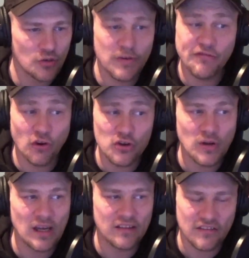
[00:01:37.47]
So before you
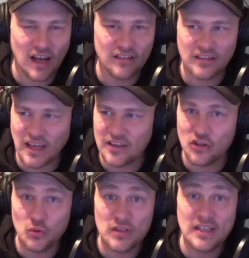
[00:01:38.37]
get started and
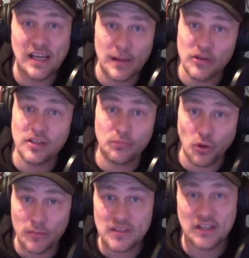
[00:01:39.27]
use the limited
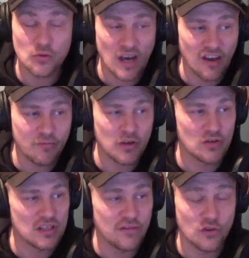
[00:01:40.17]
prompts that you have
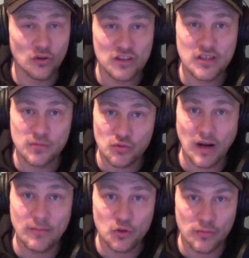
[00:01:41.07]
because if you're not
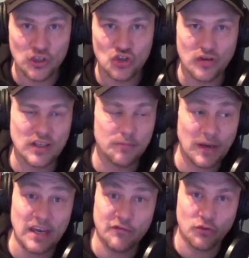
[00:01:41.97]
subscribed to Midjourney and
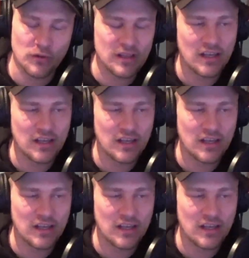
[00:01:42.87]
pay for it,